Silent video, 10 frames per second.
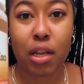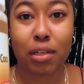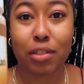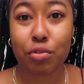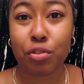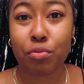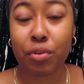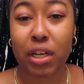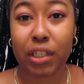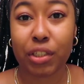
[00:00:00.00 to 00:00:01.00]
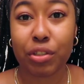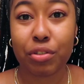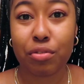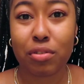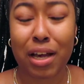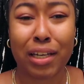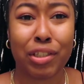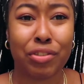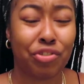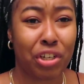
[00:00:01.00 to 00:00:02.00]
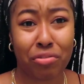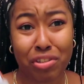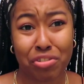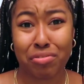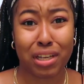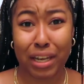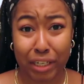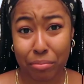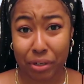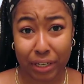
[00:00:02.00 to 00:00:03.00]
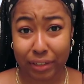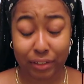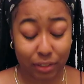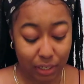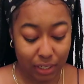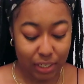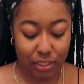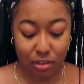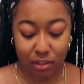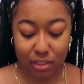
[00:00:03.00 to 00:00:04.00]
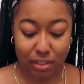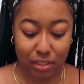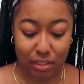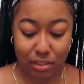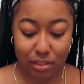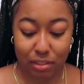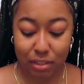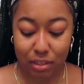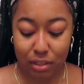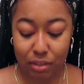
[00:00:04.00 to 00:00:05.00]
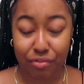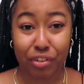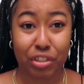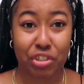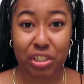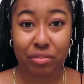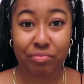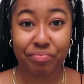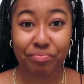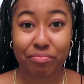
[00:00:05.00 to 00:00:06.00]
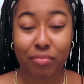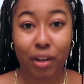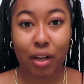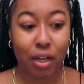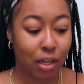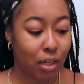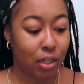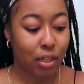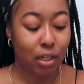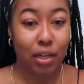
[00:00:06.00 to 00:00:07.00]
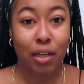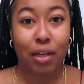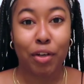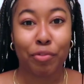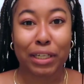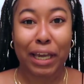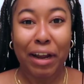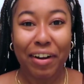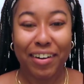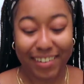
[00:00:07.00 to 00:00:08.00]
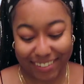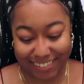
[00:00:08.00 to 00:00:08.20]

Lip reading: This is the one I use. I generally just use any brand as long as it's virgin. I don't really care.